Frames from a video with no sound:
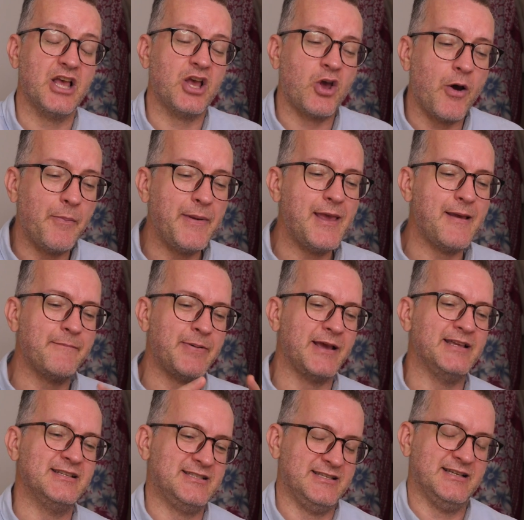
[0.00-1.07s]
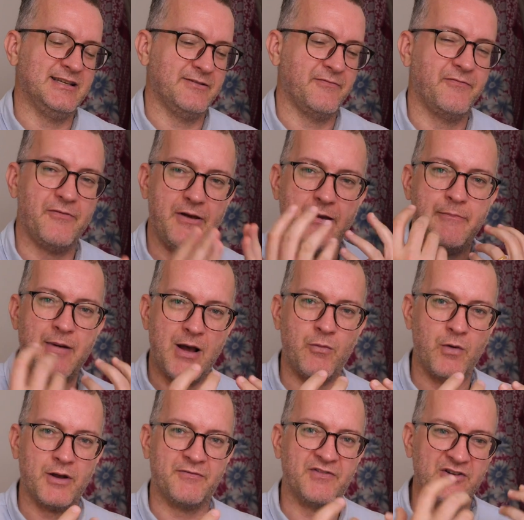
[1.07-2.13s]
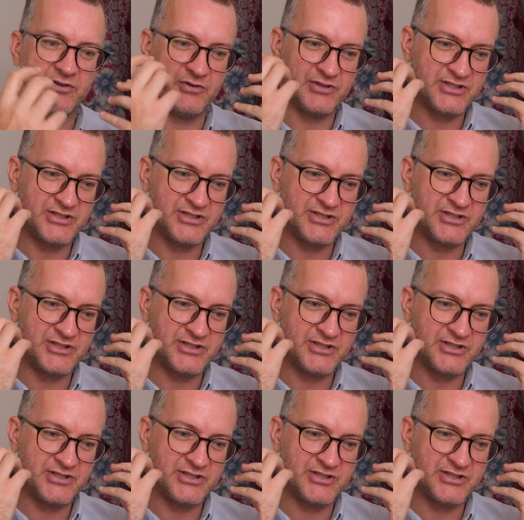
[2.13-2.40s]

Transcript: Copying and pasting in my workflow